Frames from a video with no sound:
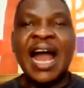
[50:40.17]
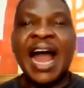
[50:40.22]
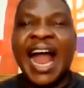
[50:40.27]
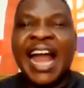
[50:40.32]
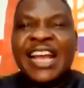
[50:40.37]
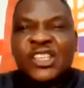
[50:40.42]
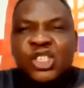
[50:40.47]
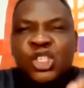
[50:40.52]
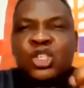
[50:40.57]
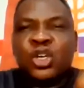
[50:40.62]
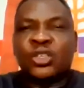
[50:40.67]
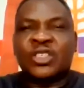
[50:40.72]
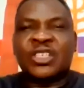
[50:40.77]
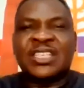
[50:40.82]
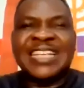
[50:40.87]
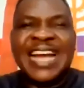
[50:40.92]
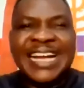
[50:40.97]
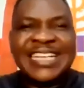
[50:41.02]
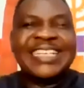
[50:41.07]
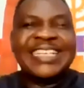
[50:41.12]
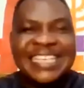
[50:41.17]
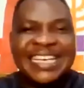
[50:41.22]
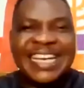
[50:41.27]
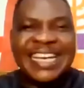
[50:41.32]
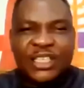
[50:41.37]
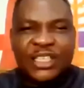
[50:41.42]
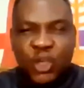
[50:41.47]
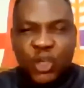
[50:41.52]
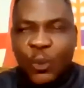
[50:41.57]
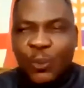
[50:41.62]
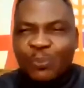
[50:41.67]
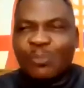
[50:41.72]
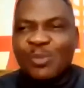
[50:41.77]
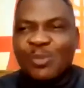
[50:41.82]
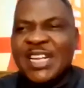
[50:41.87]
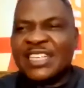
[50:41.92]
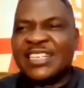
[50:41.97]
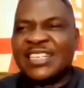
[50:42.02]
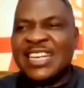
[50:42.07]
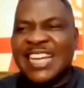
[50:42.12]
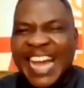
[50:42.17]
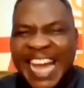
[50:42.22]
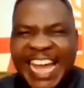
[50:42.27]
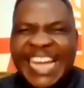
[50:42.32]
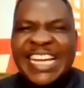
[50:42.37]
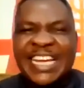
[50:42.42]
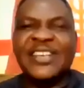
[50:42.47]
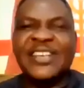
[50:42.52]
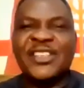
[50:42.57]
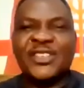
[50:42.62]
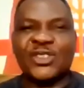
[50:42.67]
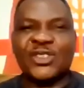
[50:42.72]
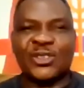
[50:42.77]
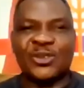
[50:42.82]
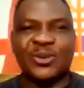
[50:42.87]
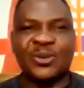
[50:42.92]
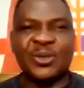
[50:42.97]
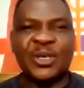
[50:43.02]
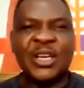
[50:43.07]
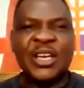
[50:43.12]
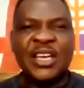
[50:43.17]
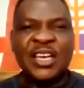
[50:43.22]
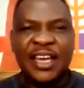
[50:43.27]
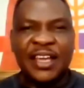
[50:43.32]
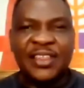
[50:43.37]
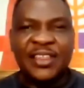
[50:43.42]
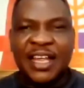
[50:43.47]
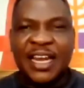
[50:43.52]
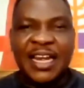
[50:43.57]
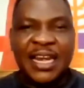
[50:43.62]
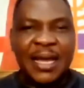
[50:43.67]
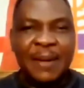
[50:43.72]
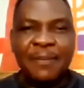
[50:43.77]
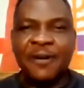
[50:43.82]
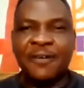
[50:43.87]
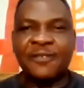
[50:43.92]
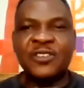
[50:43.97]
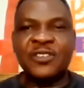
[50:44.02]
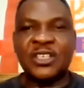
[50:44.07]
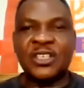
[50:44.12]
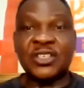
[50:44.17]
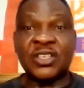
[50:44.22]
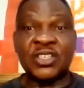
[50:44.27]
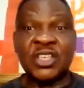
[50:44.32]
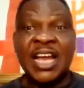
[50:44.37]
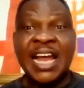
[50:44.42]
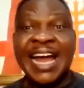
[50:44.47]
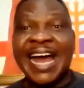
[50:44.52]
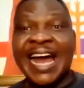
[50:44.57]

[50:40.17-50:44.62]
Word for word: I shut that gate completely against you in the name of Jesus.